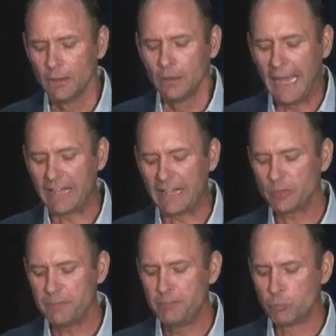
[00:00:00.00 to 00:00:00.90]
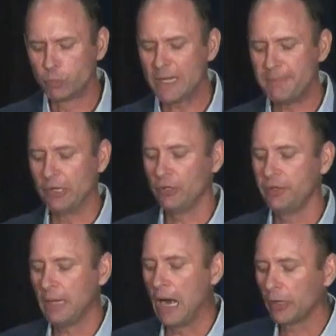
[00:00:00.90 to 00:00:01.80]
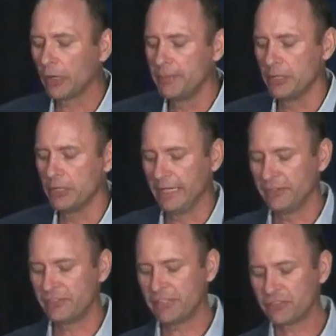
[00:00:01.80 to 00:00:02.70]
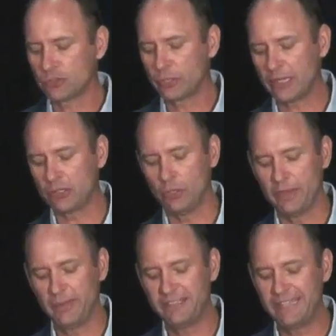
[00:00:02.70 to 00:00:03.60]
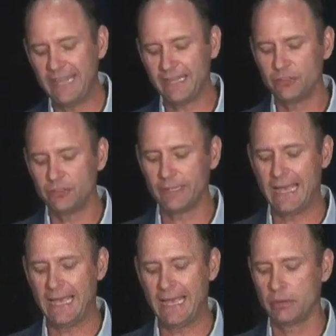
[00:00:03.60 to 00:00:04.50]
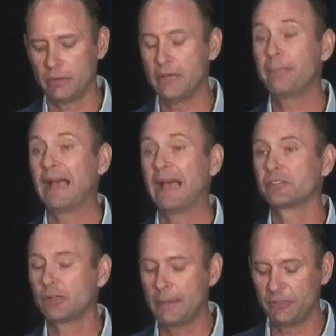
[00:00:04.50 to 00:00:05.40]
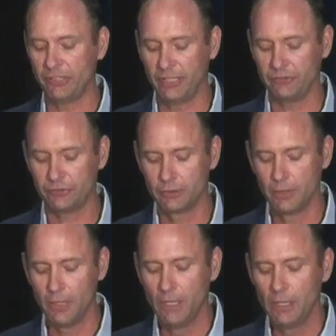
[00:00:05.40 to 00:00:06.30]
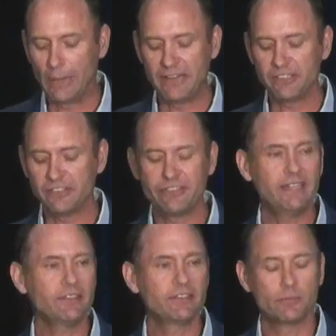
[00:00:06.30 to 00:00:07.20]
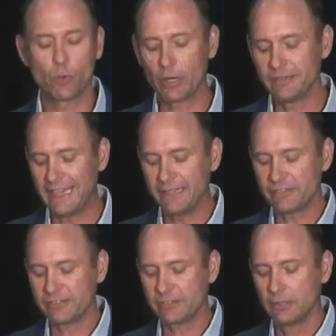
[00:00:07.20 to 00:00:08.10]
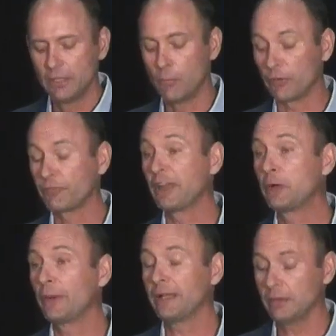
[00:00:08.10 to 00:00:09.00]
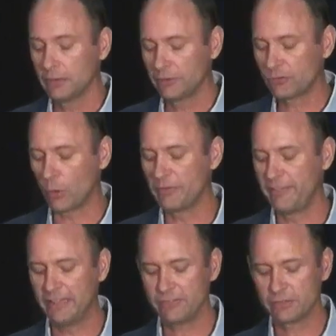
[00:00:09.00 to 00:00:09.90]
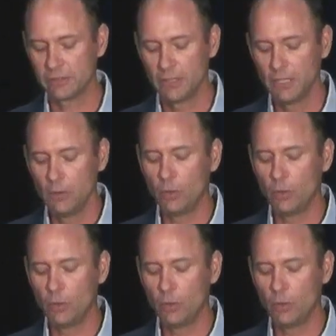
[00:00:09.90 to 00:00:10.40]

as we rebuild our communities, it is critical that we take into account the impacts of climate change. Rising seas and more intense, more frequent storm events will